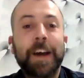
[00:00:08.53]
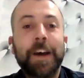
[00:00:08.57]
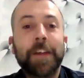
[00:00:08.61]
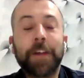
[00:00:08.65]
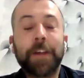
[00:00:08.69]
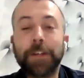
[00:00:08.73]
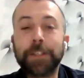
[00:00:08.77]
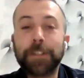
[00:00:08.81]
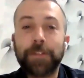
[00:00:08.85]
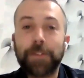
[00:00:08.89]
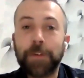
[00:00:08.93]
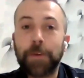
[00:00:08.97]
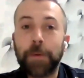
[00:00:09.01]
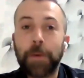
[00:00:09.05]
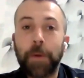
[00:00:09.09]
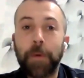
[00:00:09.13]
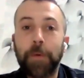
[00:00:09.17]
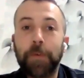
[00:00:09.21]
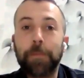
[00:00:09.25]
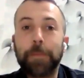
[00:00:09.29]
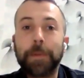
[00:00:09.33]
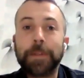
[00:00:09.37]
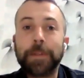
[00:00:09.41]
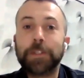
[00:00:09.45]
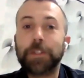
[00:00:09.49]
Those of you who
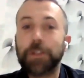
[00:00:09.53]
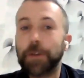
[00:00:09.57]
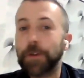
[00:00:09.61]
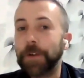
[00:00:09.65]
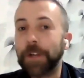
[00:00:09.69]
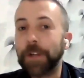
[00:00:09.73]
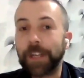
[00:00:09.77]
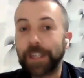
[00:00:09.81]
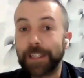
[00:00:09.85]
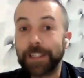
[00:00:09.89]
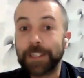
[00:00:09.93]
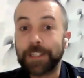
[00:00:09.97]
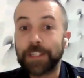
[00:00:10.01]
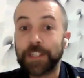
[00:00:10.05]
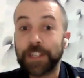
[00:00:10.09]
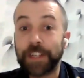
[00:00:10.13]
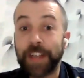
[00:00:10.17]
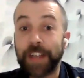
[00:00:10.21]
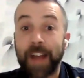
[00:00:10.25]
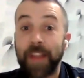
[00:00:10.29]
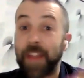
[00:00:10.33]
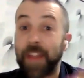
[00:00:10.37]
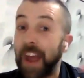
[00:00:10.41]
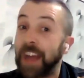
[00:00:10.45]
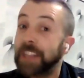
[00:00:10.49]
have been tuning in this
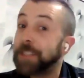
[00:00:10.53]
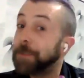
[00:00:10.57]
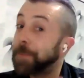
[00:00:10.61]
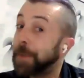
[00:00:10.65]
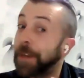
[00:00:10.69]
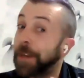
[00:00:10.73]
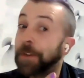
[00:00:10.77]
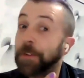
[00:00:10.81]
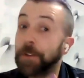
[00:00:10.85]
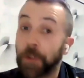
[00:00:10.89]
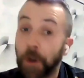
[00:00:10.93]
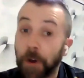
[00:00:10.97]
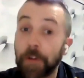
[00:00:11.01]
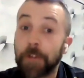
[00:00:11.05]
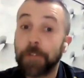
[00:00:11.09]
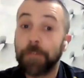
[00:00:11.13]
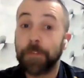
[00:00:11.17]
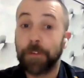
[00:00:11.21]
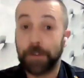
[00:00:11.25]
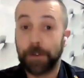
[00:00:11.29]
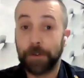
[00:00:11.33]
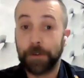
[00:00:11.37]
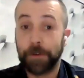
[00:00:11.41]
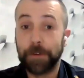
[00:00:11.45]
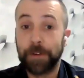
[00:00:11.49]
year, and there has been a lot of
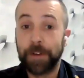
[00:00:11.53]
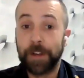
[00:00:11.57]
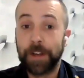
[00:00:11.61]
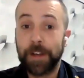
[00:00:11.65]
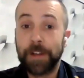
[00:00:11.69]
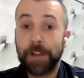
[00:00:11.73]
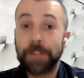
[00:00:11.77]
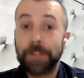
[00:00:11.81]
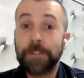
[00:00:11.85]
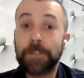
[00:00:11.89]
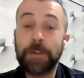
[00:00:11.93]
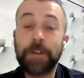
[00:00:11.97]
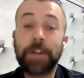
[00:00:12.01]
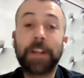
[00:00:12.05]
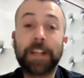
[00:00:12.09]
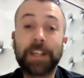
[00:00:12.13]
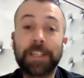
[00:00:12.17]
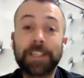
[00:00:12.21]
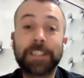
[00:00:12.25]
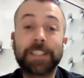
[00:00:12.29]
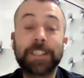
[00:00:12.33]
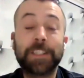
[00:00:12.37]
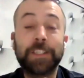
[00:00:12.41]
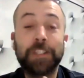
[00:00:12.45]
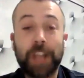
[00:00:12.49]
you tuning
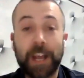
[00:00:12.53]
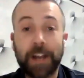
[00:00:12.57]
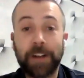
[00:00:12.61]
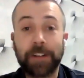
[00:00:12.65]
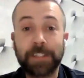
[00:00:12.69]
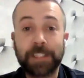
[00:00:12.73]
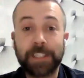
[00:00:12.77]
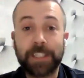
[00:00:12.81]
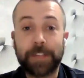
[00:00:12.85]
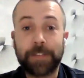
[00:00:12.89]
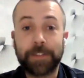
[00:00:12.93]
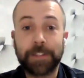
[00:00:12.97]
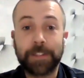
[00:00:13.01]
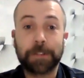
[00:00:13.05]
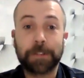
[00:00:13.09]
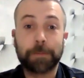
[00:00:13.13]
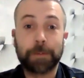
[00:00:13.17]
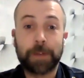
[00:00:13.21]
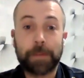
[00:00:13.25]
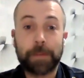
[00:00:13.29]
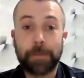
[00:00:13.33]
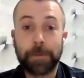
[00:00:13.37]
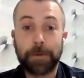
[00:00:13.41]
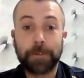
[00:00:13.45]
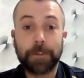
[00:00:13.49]
in to Channel 7's
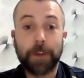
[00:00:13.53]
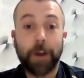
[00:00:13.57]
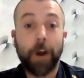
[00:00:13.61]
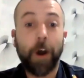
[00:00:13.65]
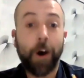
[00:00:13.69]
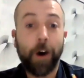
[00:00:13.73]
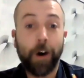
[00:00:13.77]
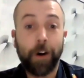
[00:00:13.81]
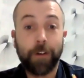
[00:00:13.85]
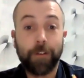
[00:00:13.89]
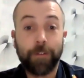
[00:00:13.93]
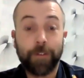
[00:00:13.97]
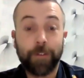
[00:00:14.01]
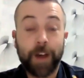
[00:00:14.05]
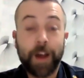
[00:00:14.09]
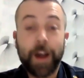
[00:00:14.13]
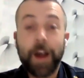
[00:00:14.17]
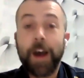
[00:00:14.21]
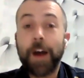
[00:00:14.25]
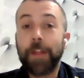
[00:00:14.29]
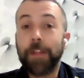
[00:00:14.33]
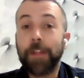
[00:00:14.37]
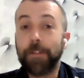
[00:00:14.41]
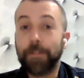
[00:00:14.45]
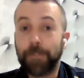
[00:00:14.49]
reboot of
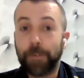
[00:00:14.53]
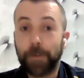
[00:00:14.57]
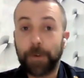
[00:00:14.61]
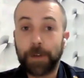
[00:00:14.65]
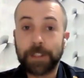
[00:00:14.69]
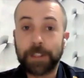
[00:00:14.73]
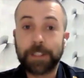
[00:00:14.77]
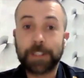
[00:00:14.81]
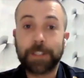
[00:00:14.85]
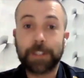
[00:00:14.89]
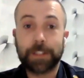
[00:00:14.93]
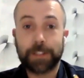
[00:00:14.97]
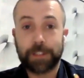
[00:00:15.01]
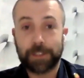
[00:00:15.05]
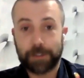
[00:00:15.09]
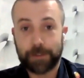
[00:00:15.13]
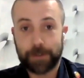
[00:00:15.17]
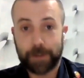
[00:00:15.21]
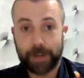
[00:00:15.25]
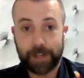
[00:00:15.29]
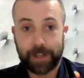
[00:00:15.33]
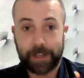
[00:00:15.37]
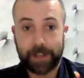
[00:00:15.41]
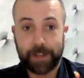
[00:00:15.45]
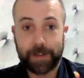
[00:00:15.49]
The Voice
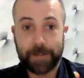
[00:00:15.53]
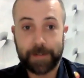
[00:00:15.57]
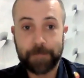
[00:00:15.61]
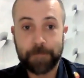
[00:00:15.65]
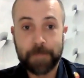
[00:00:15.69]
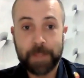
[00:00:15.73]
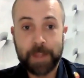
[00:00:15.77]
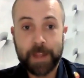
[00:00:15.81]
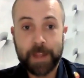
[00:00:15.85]
Australia.